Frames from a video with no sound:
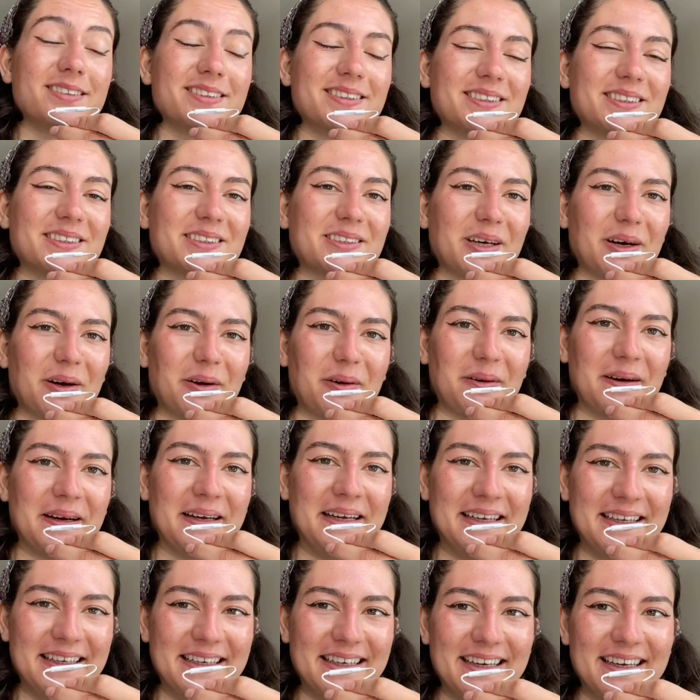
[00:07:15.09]
So,
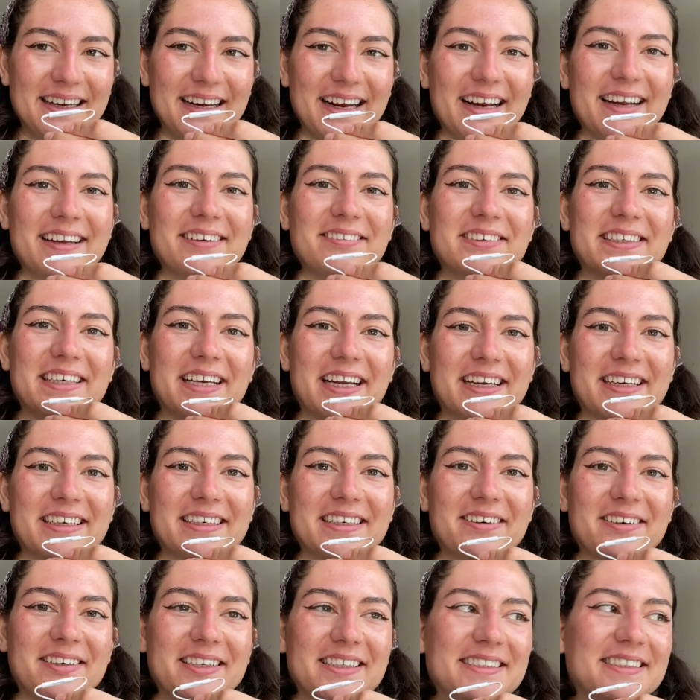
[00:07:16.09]
I mean, I
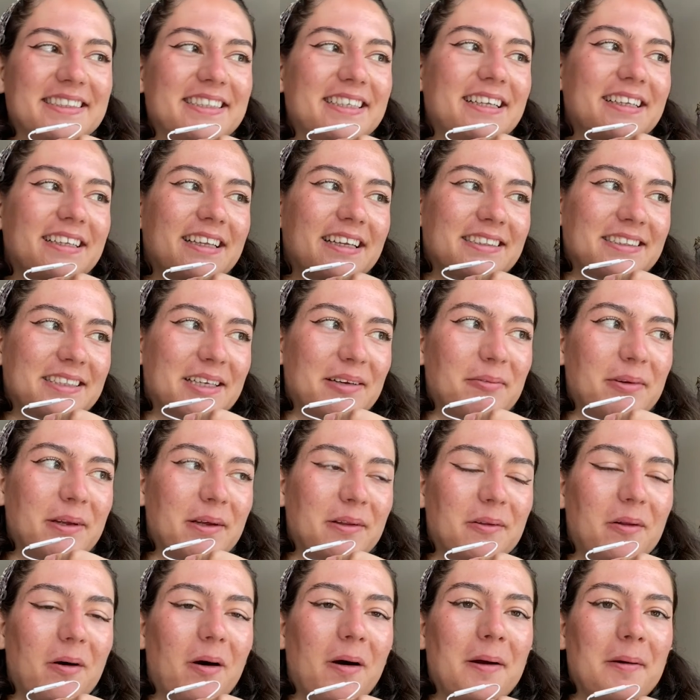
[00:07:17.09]
can already see that that's going to be a
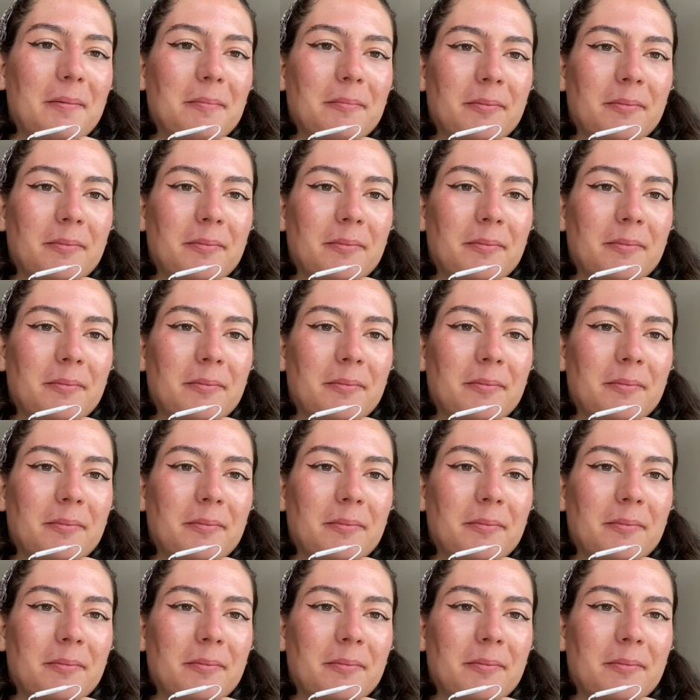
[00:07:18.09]
lot,